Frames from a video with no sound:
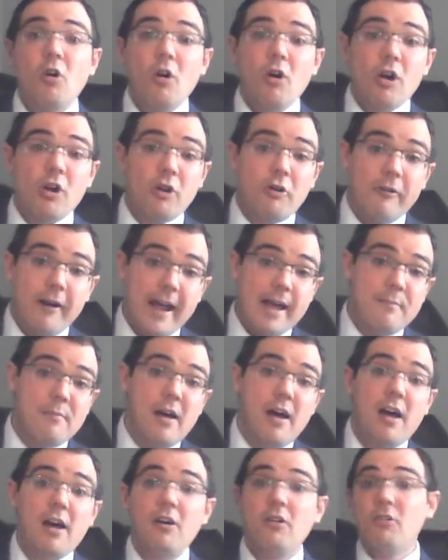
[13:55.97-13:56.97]
or a
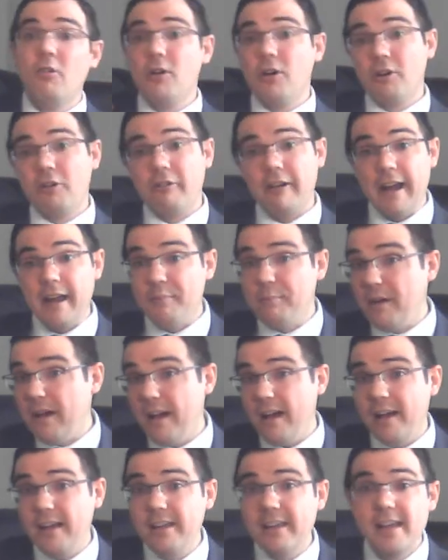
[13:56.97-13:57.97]
grandma or a
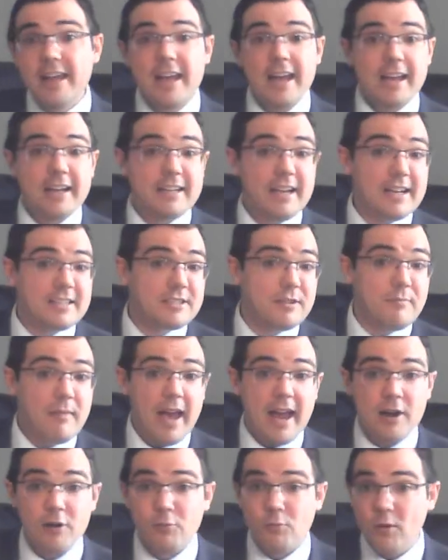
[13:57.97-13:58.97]
grandpa. It doesn't
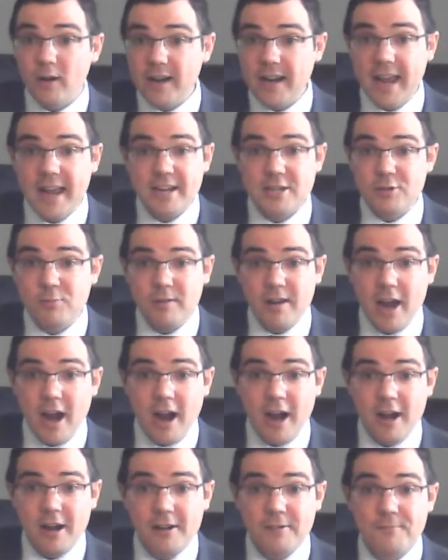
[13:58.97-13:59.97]
matter what age we
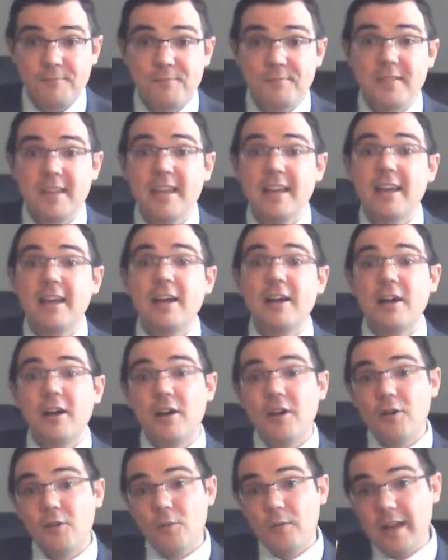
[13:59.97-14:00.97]
are.
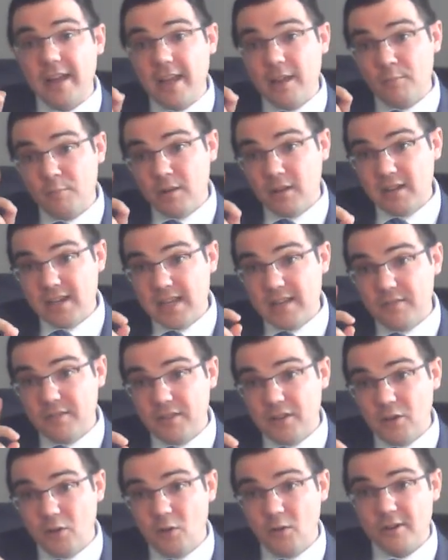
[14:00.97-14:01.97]
We can believe
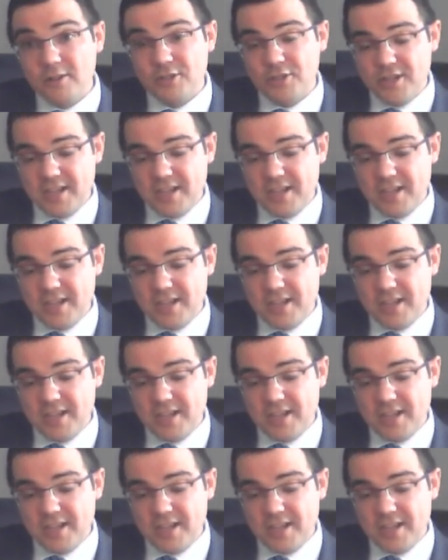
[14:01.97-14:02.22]
on the Lord